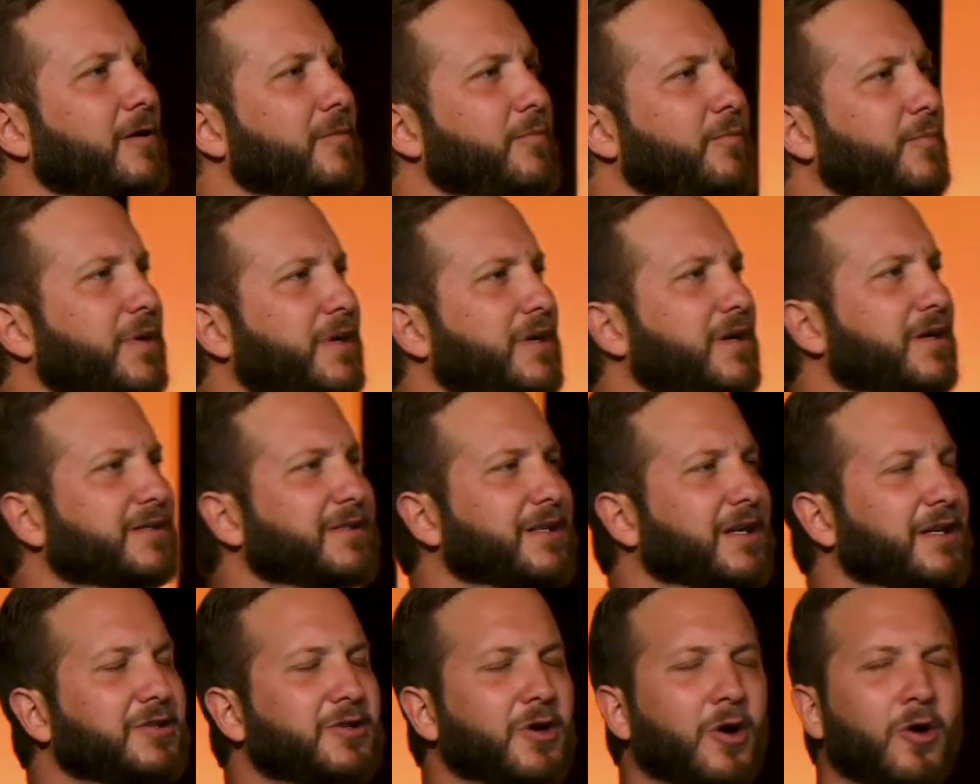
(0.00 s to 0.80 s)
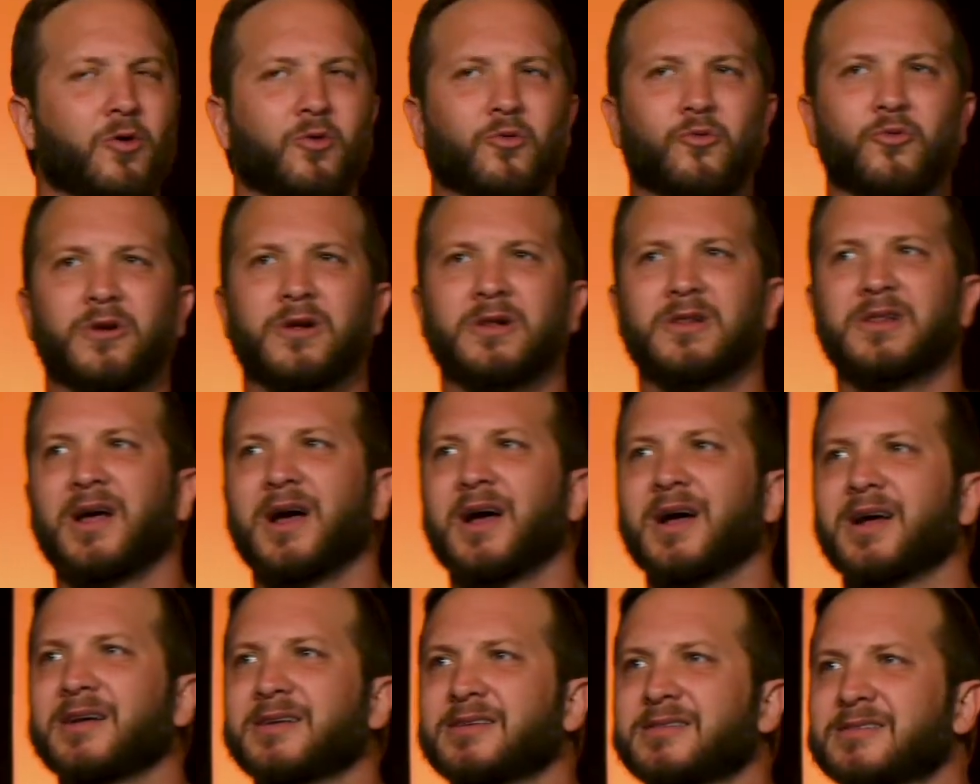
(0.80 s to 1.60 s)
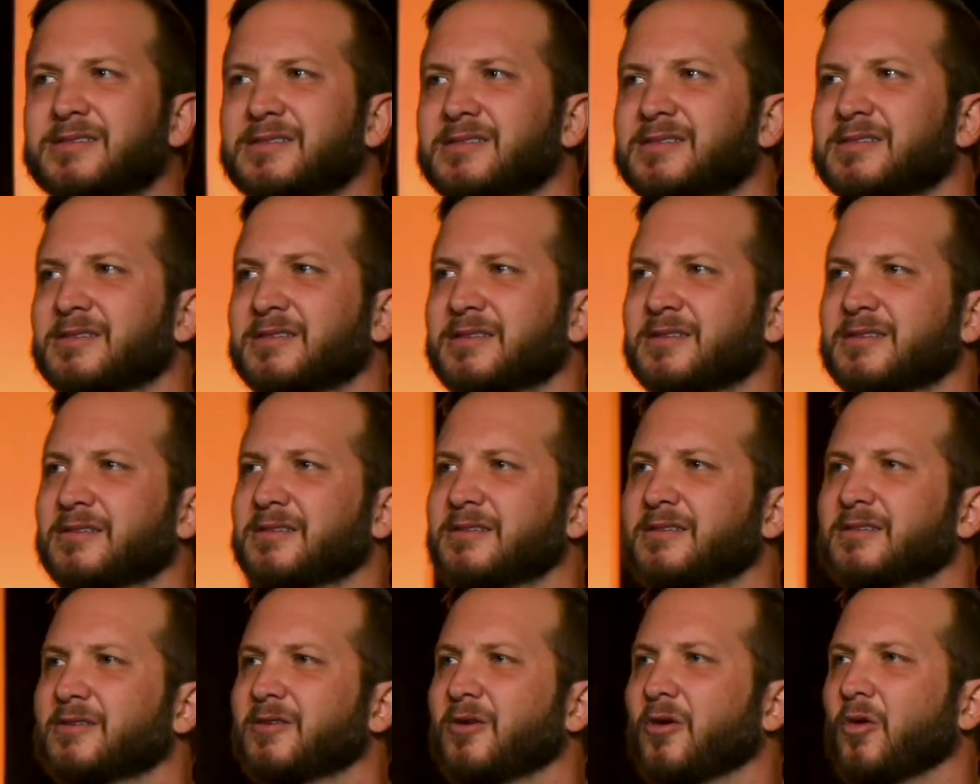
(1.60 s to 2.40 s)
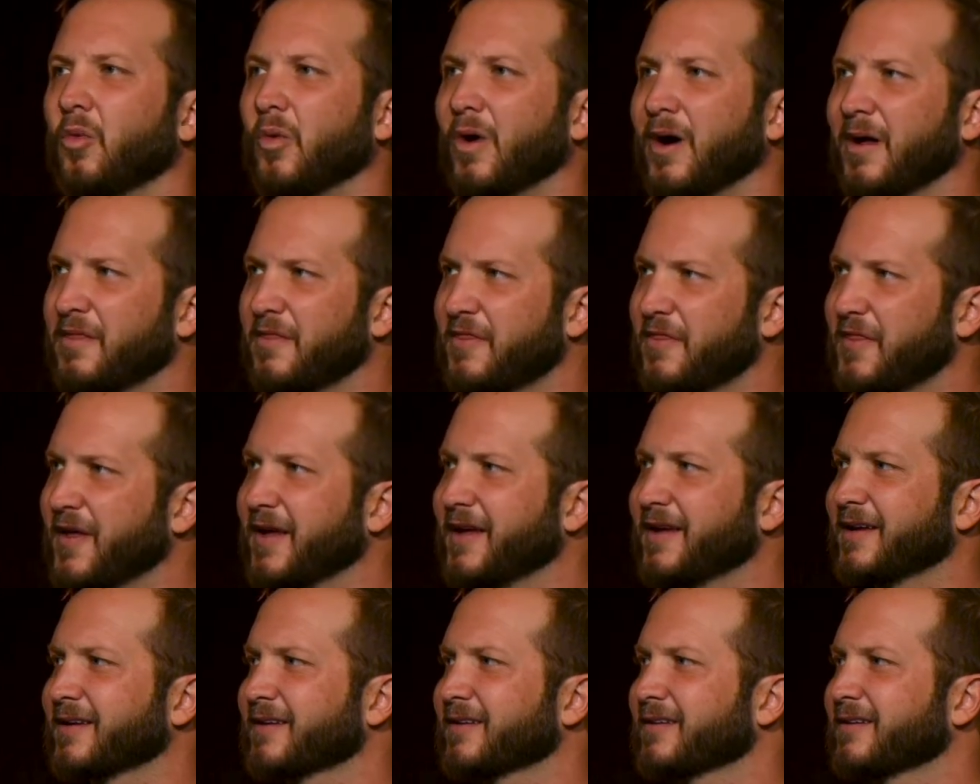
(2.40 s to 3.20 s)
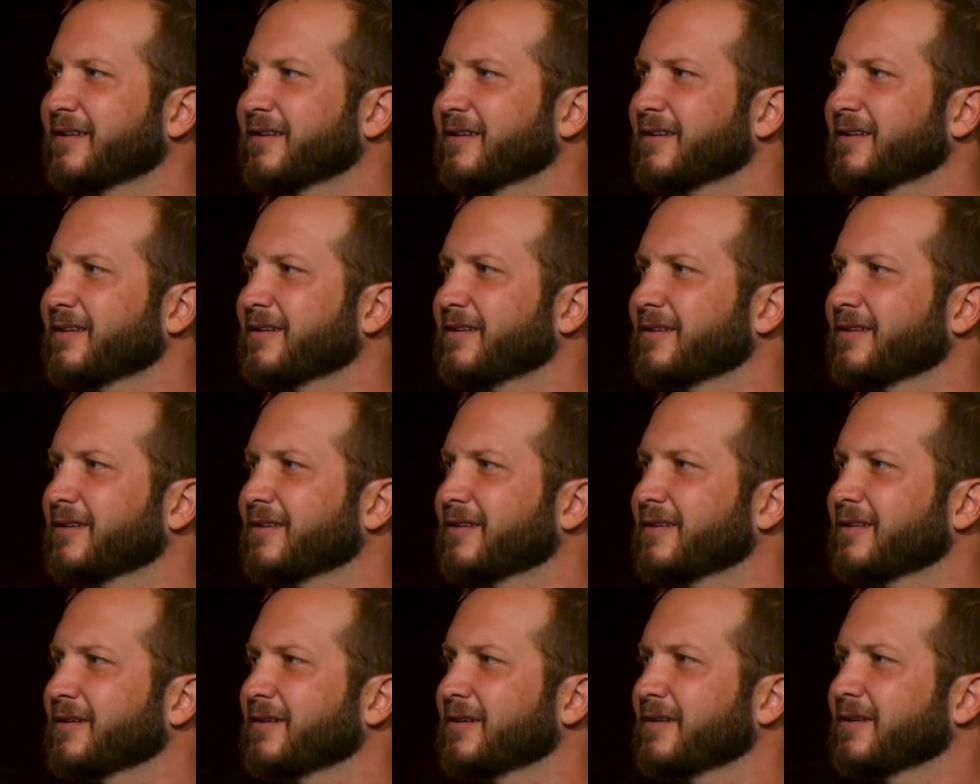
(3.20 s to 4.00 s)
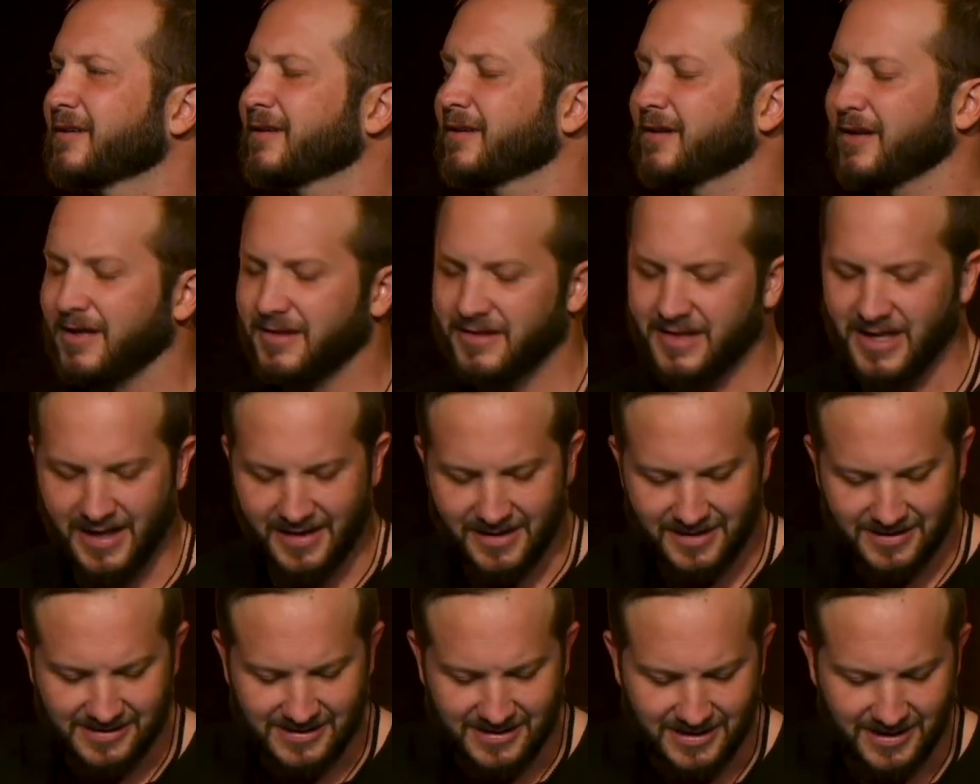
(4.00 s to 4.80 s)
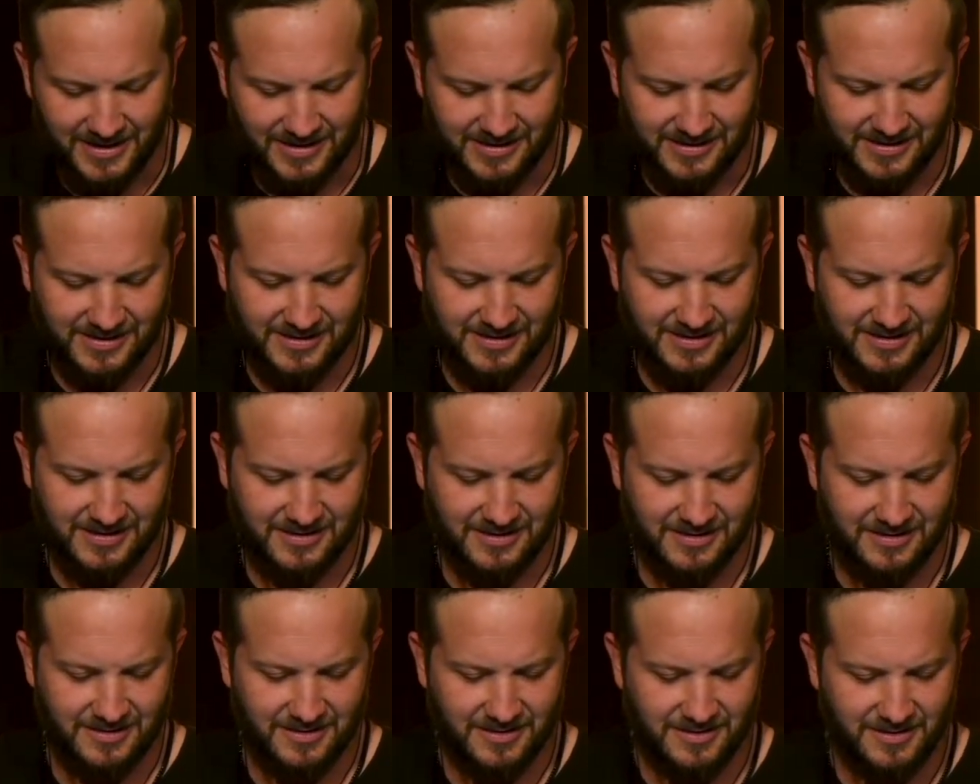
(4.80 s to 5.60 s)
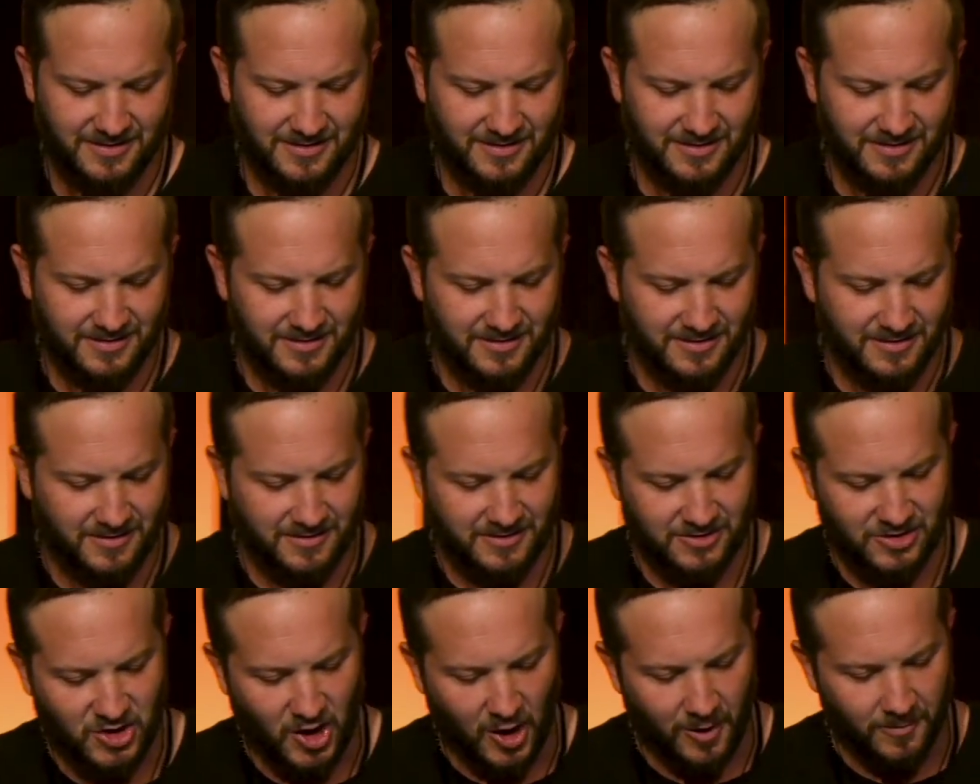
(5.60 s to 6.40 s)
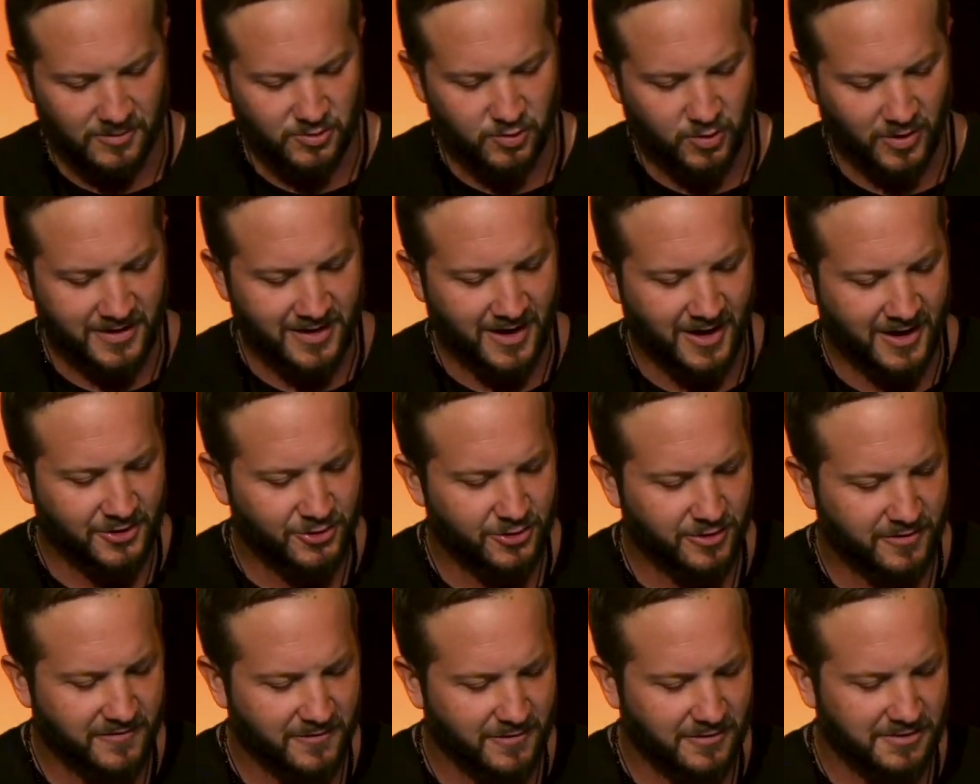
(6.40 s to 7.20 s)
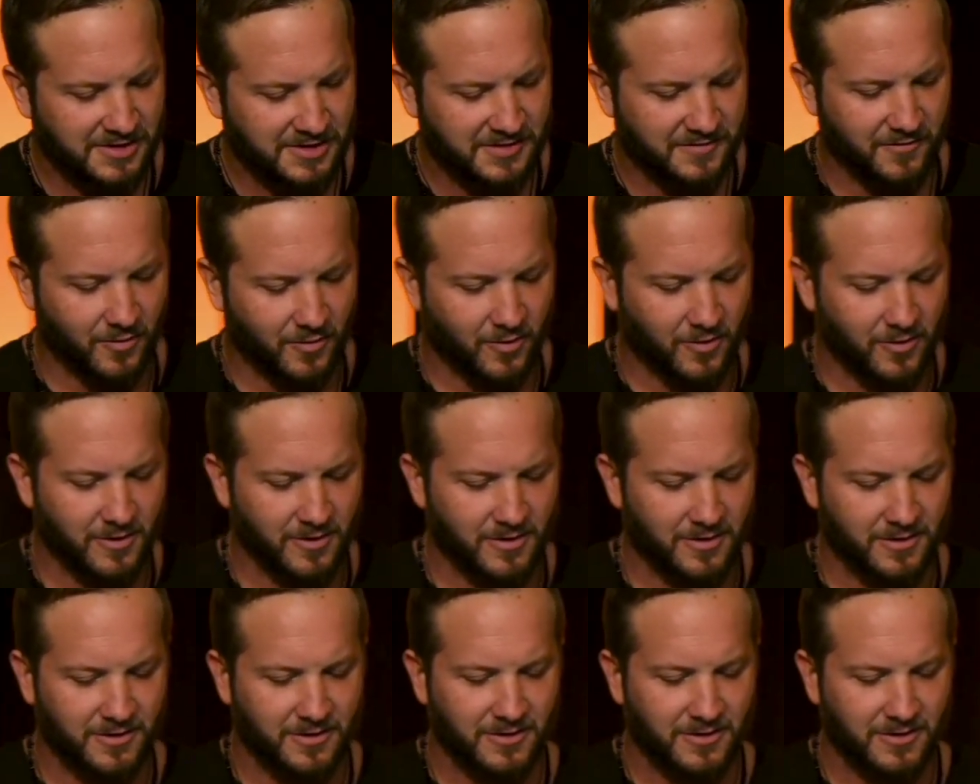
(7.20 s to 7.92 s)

Because they don't realize one thing, and that is this. Psalms 100 verse 4,